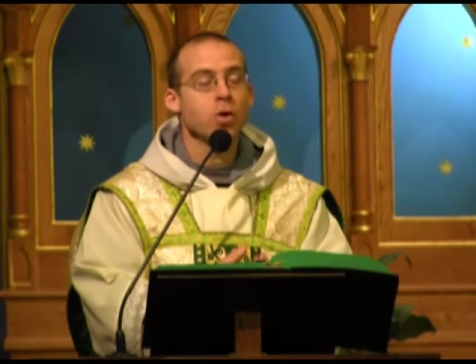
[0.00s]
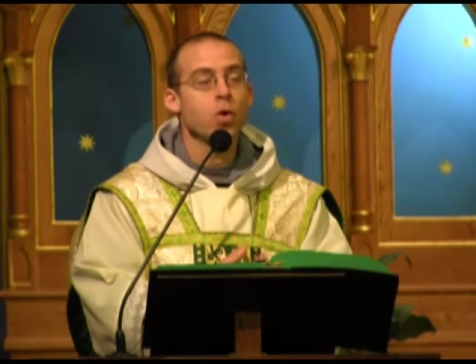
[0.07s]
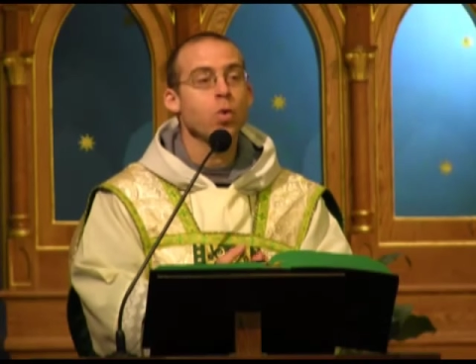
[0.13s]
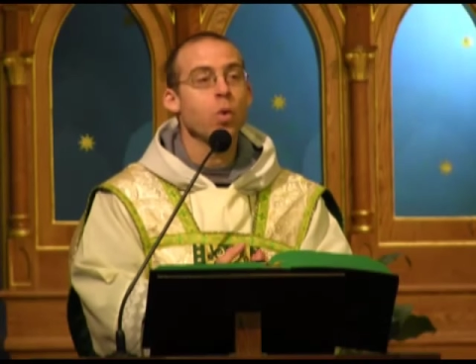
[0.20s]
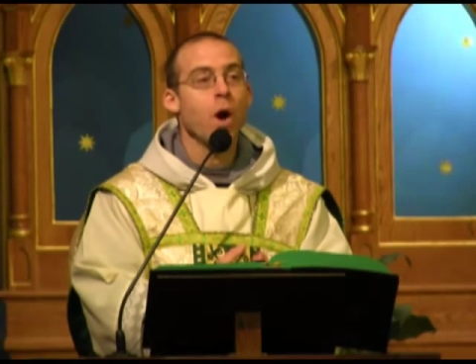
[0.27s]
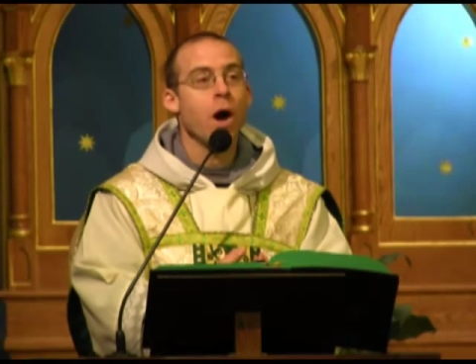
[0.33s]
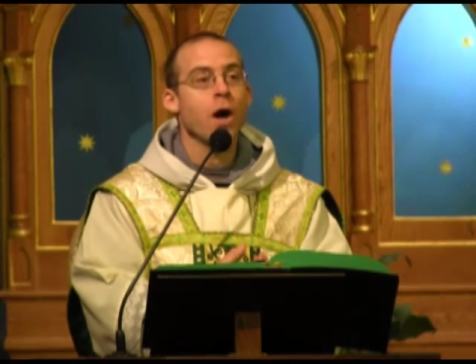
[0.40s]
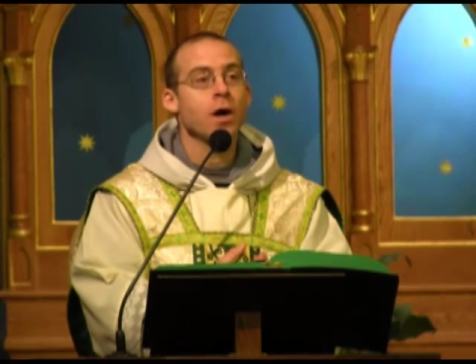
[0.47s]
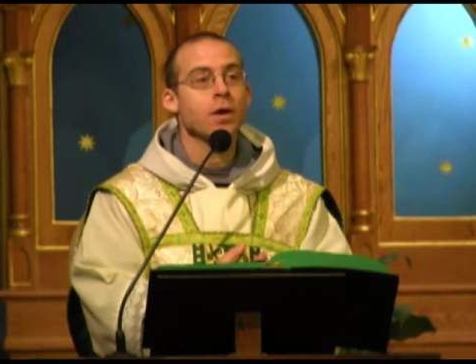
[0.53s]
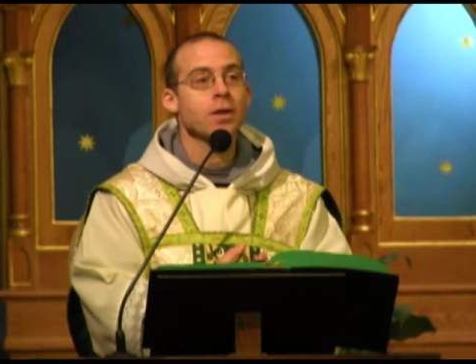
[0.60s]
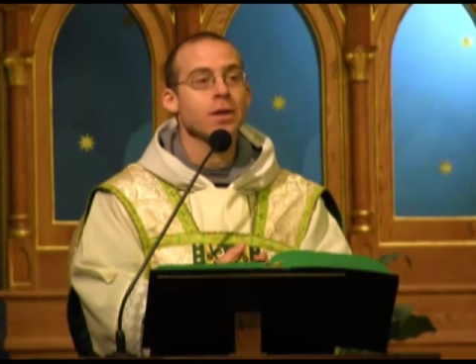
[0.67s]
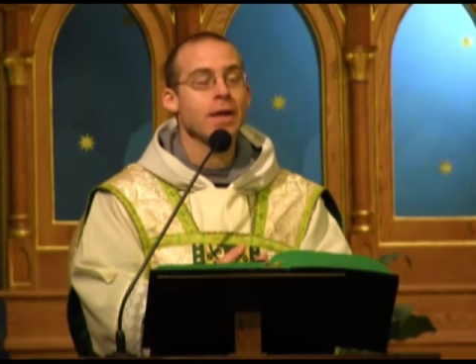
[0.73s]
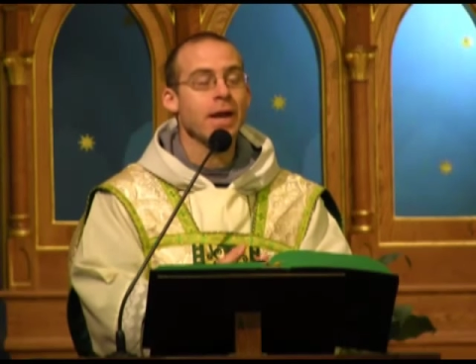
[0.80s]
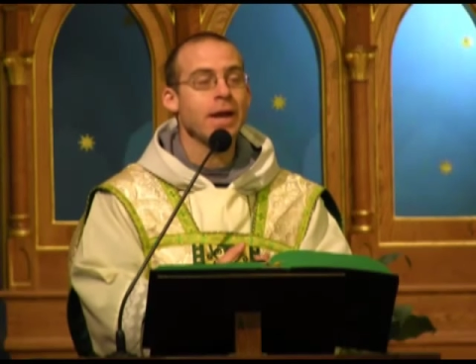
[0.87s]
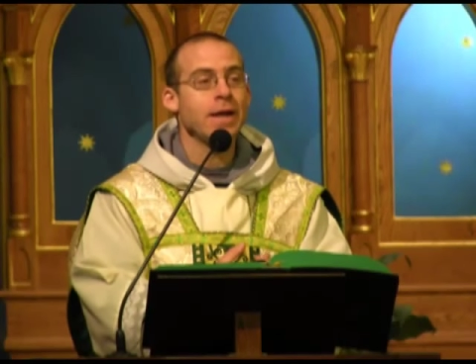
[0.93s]
who Our
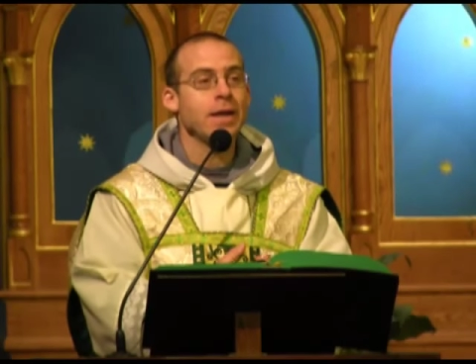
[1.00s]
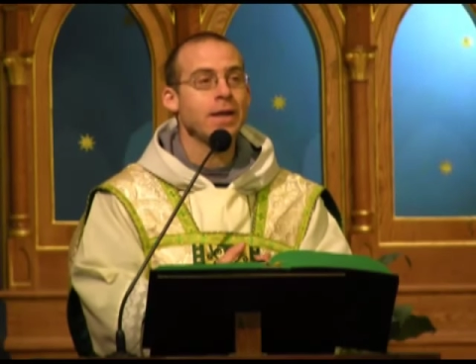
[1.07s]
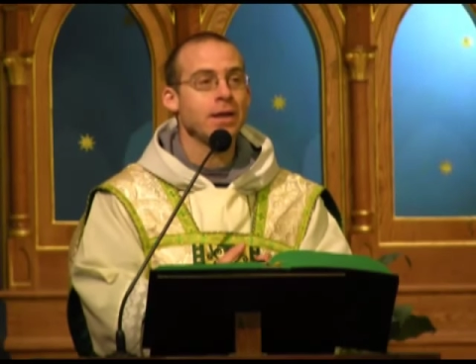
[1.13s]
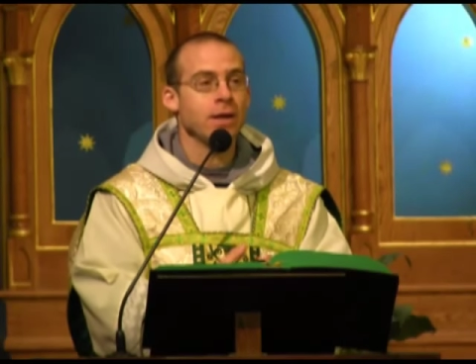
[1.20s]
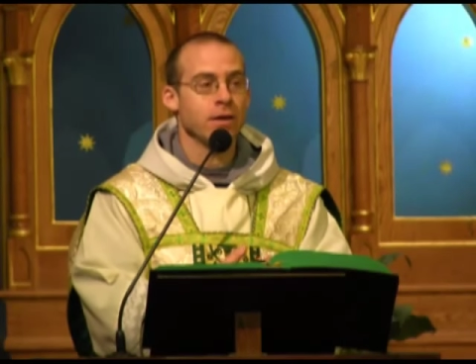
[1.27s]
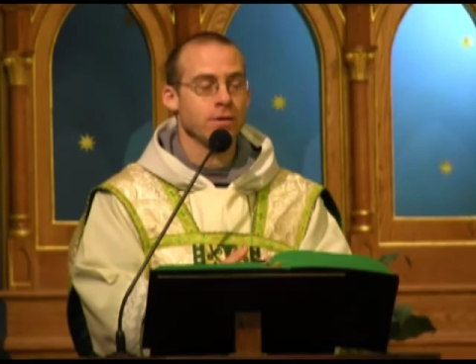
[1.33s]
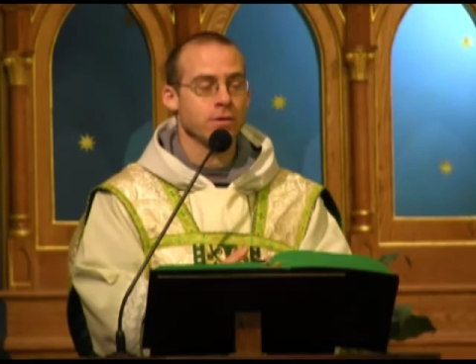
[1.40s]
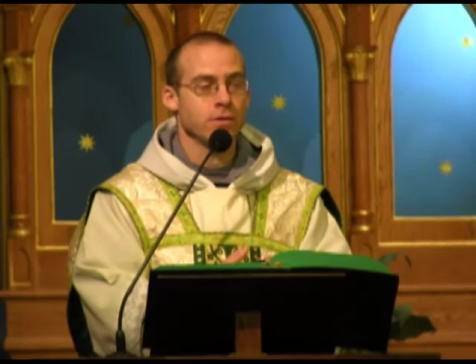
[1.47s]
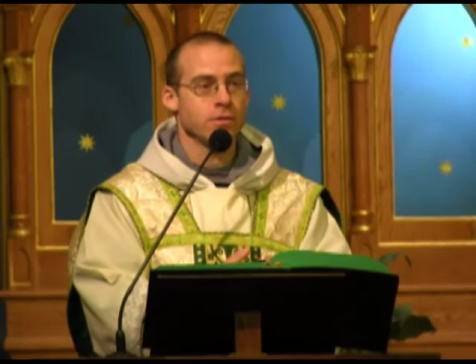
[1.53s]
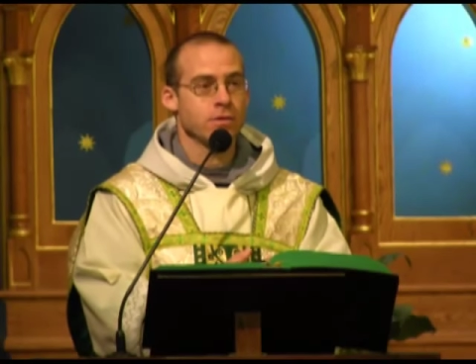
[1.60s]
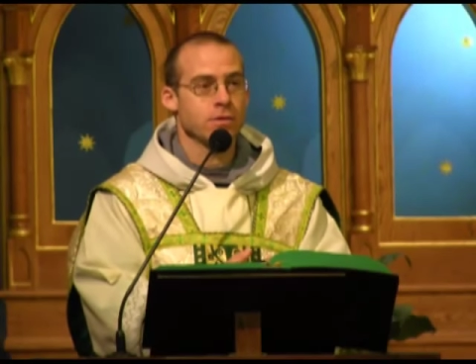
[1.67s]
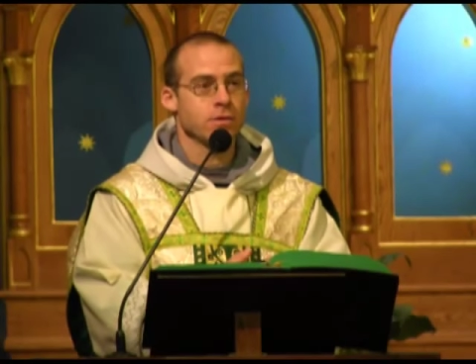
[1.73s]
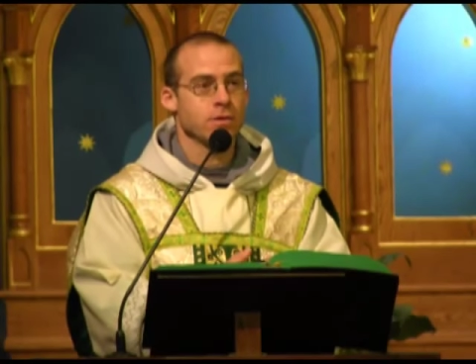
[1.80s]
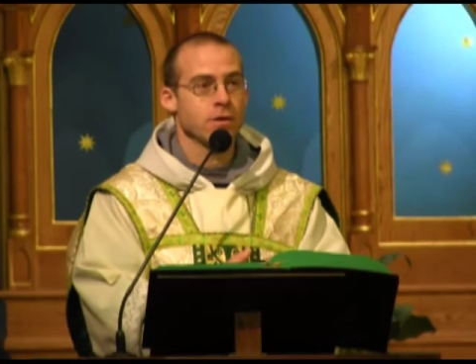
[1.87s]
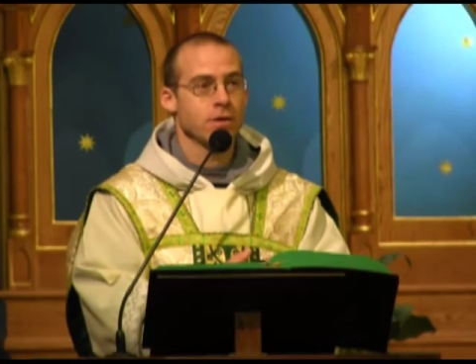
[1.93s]
Lady
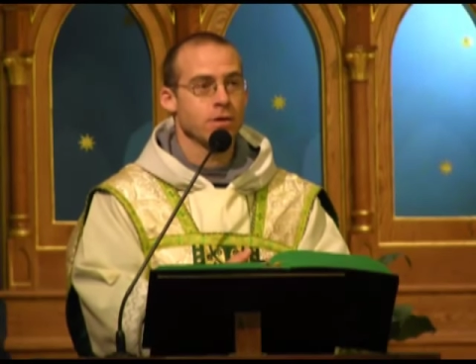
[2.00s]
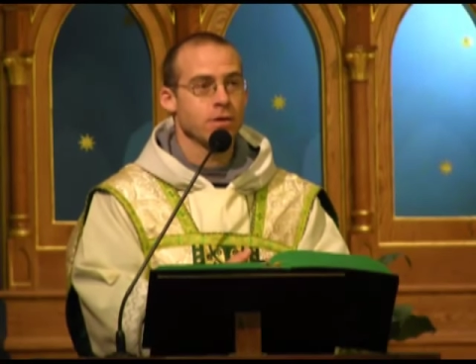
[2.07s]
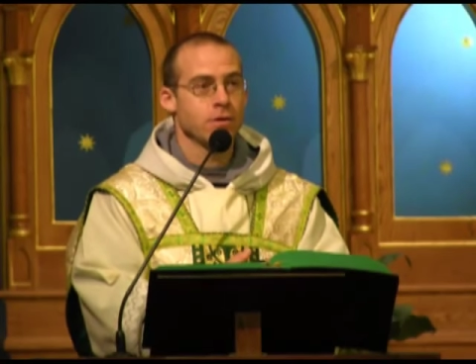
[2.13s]
is,